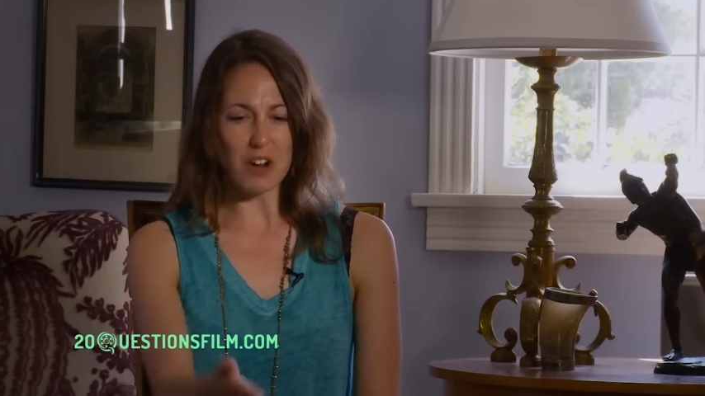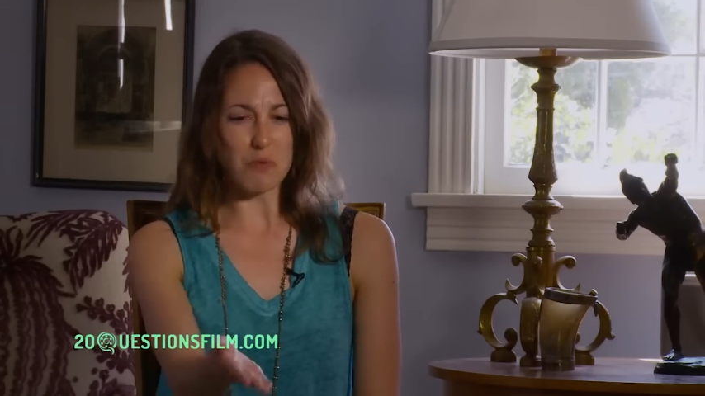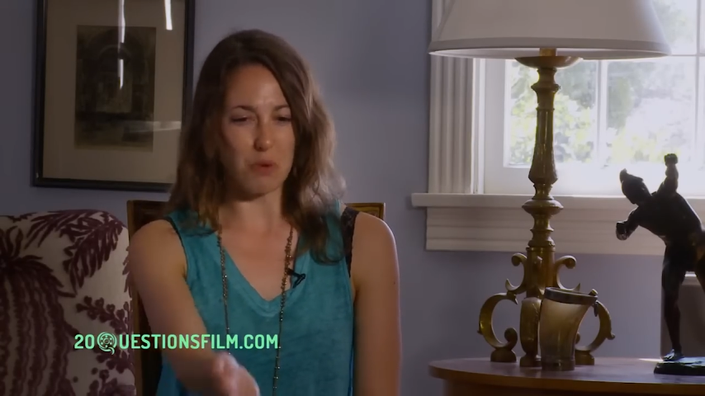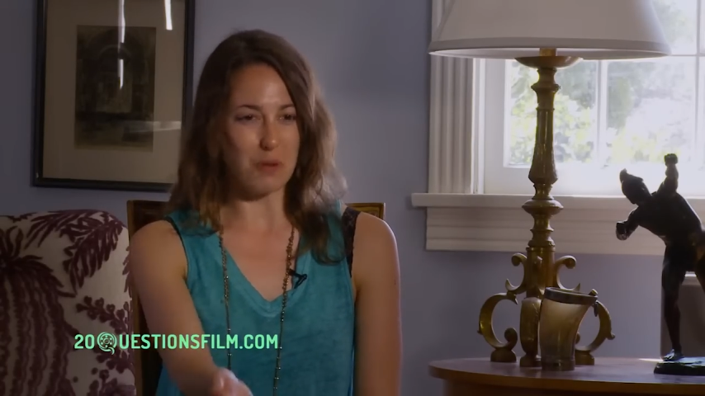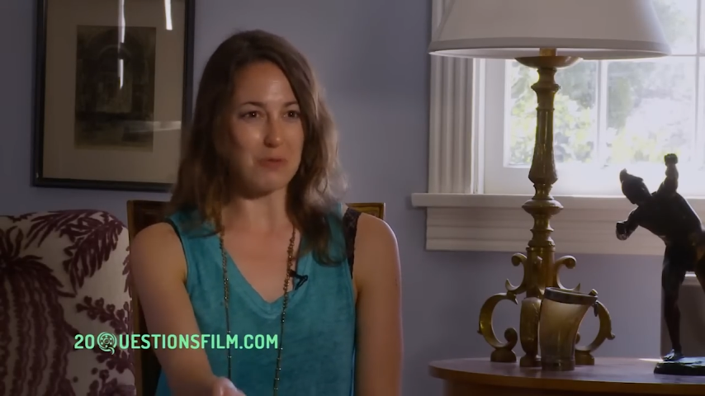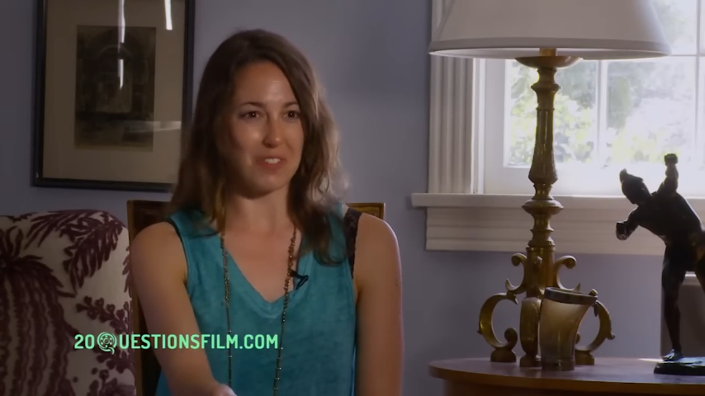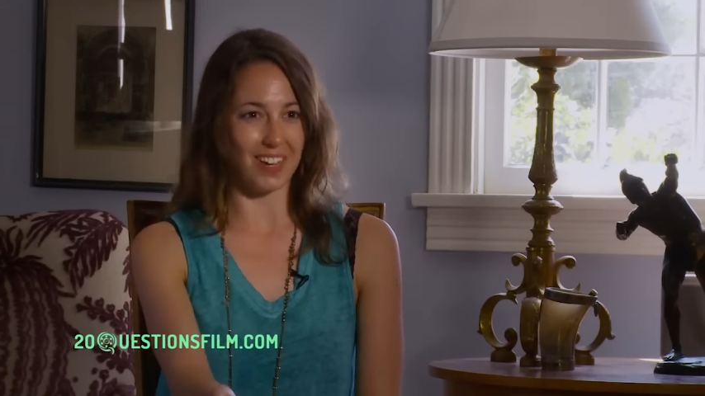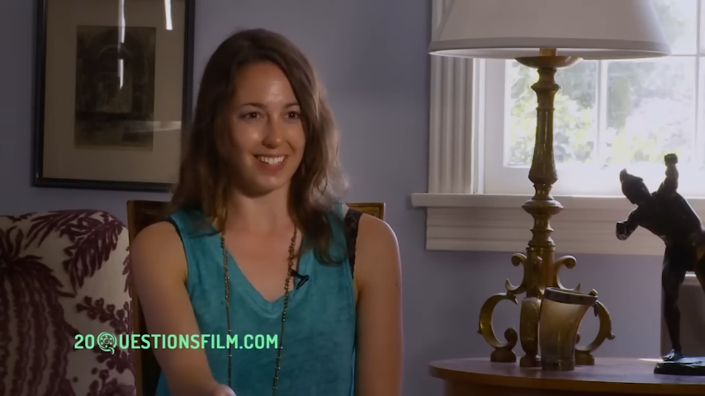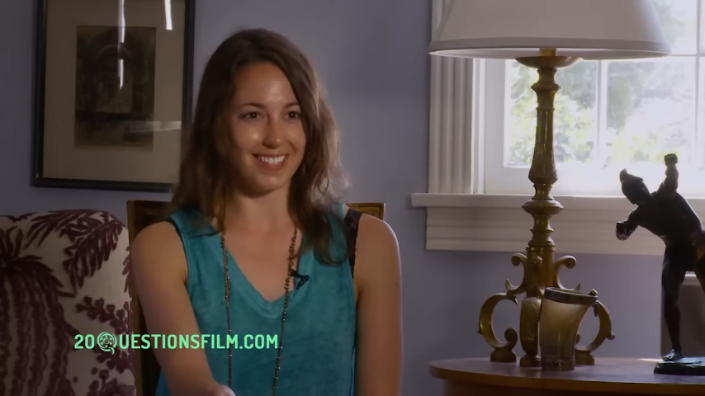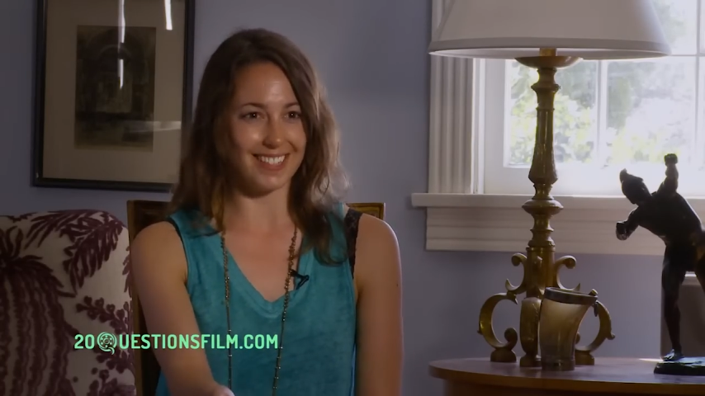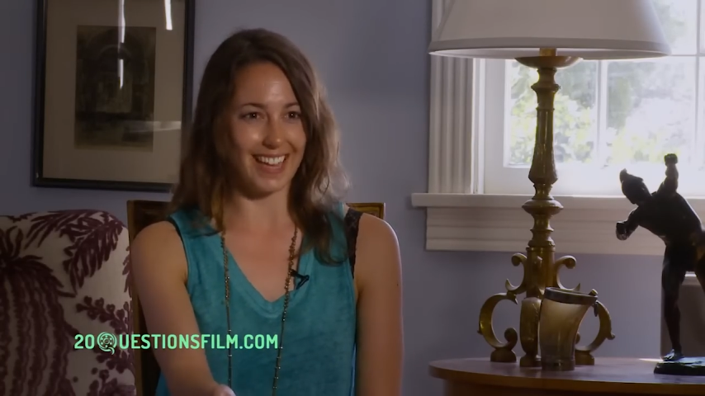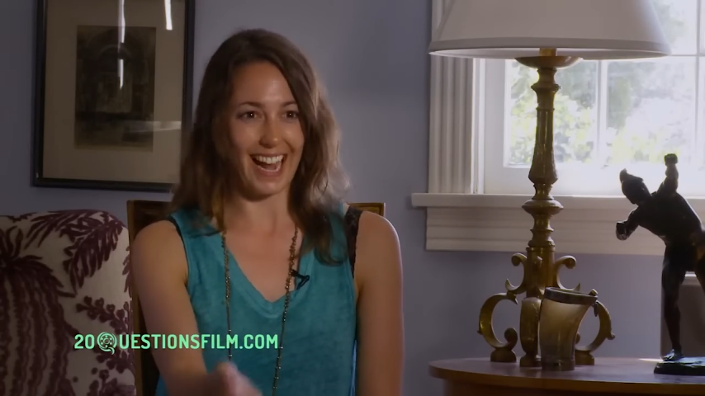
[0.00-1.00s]
I wrote
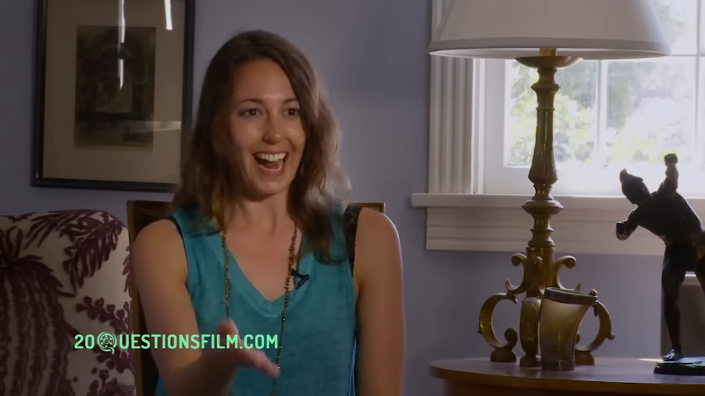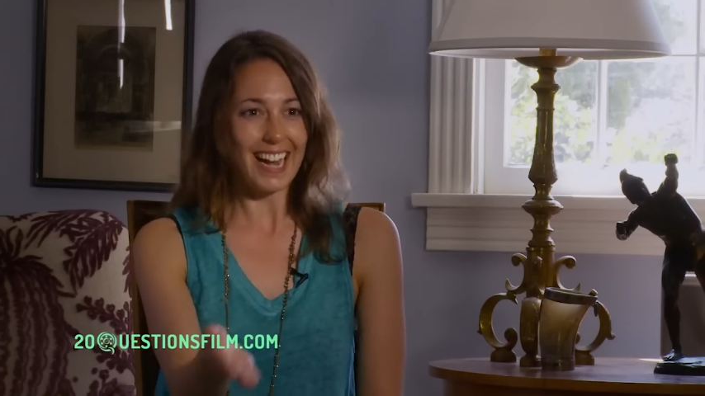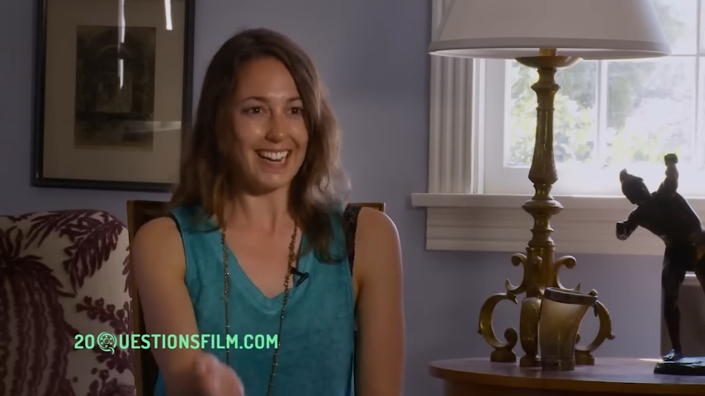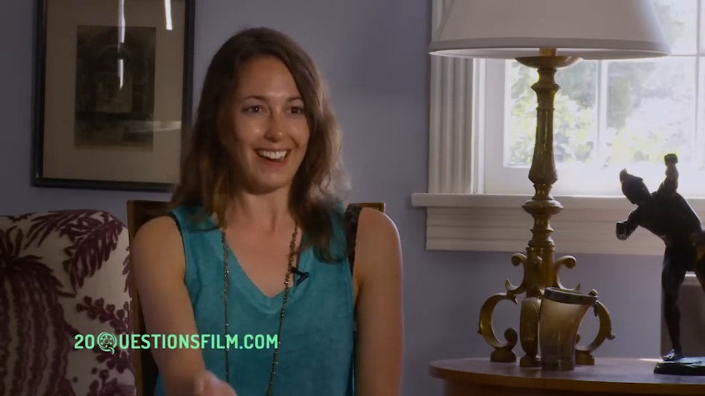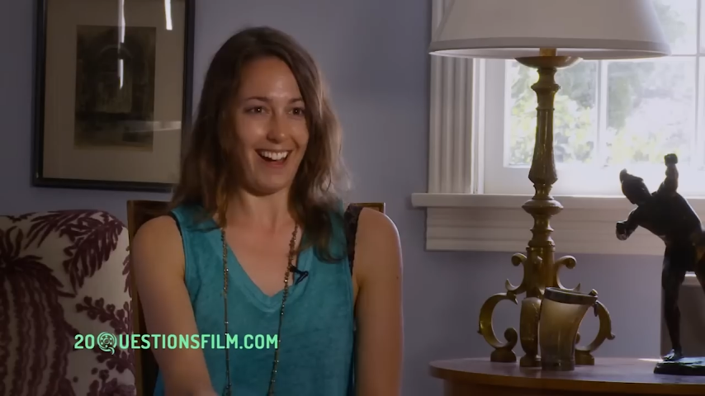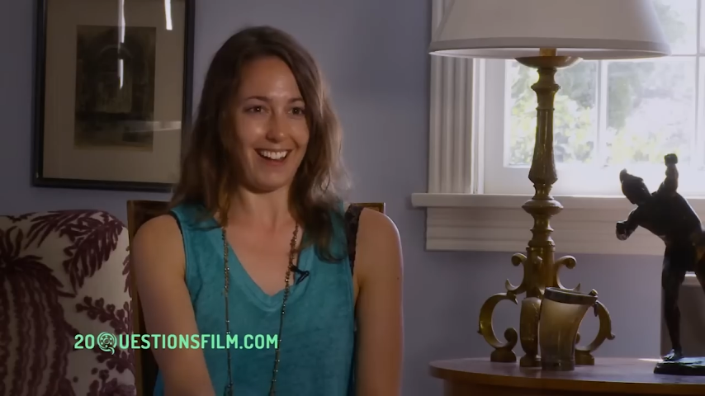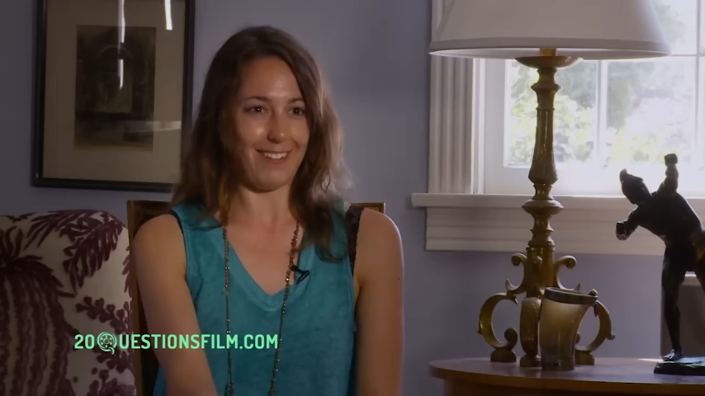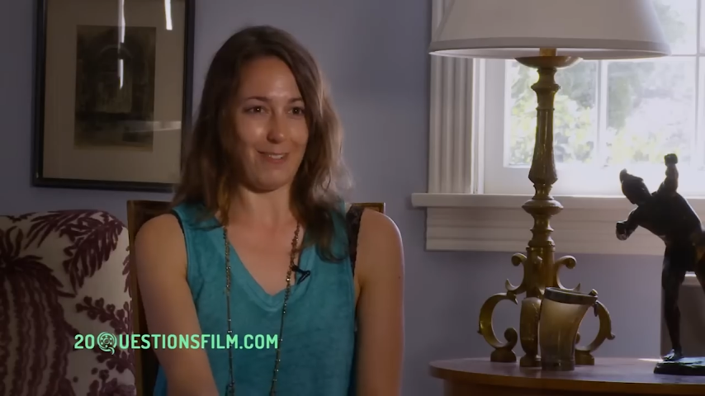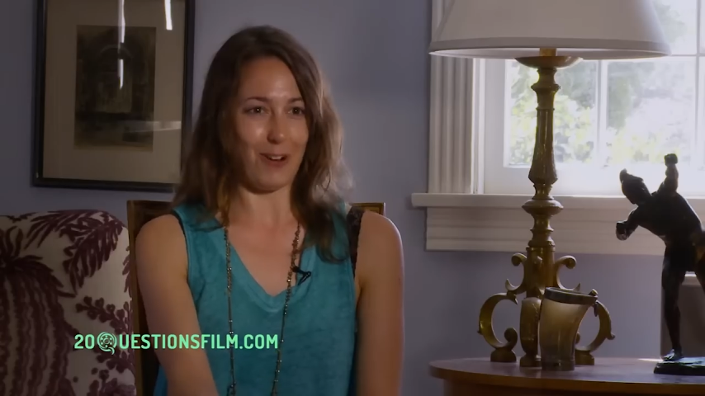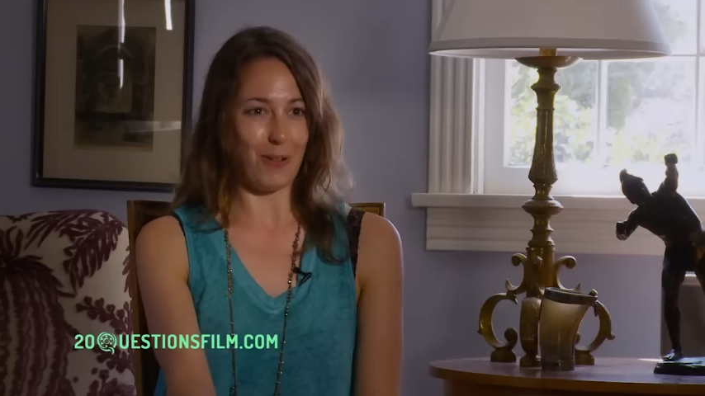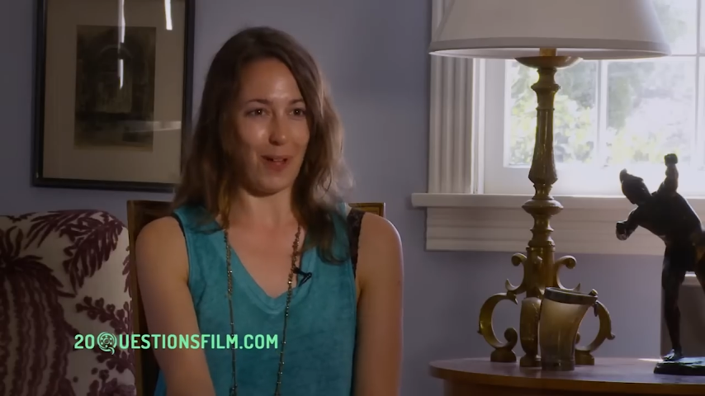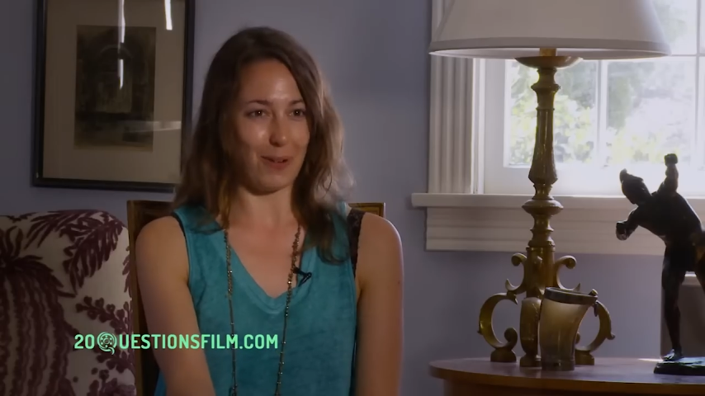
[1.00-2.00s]
this and I did not
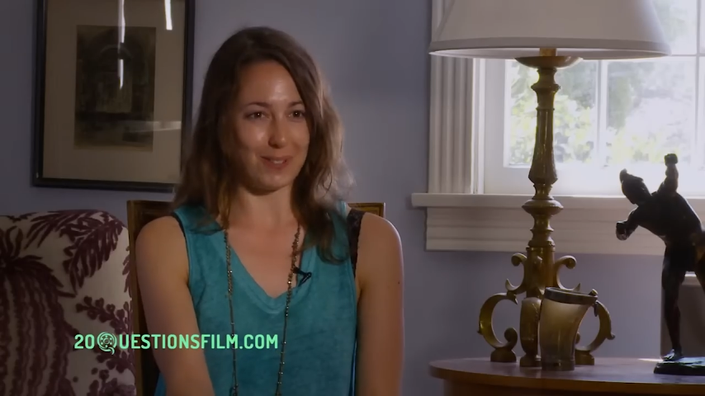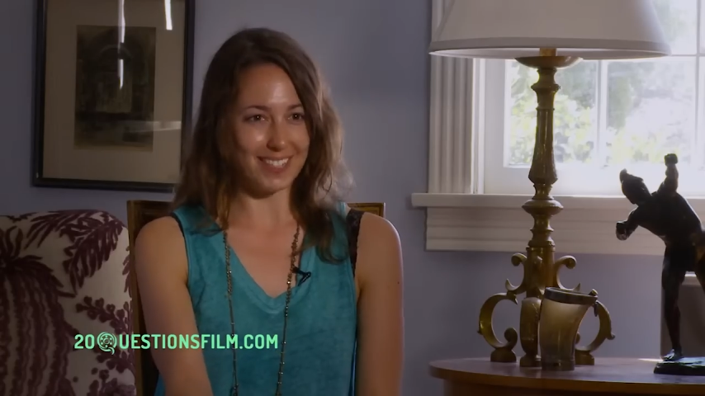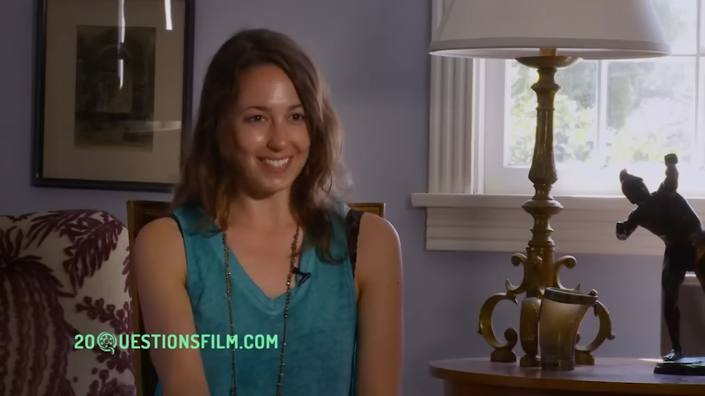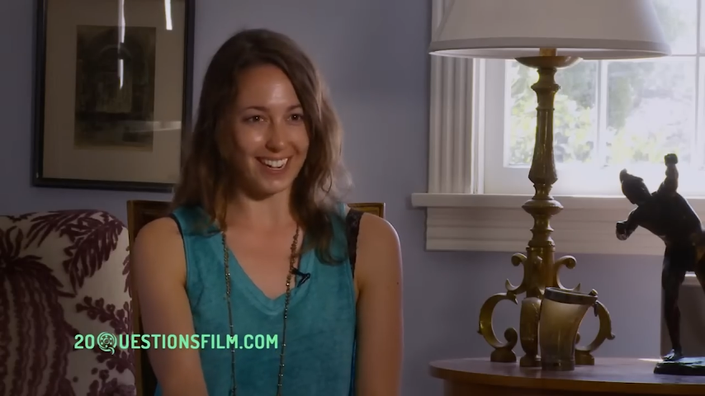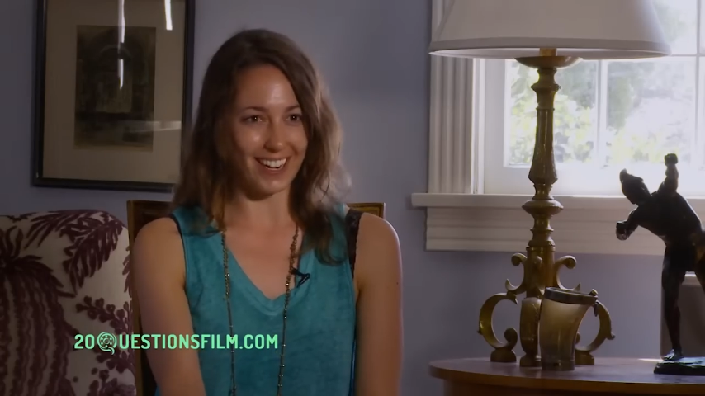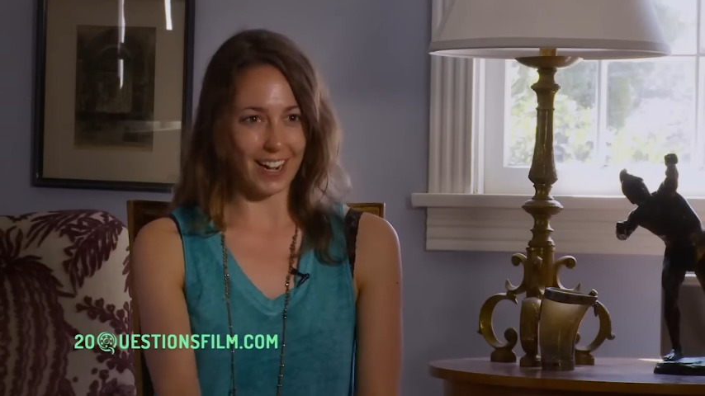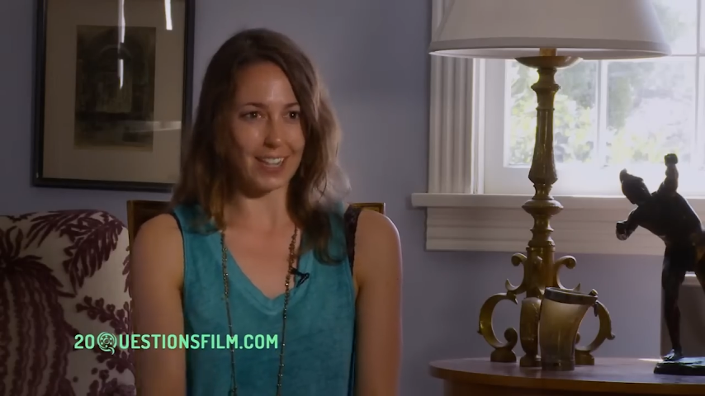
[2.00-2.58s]
even know that was in there.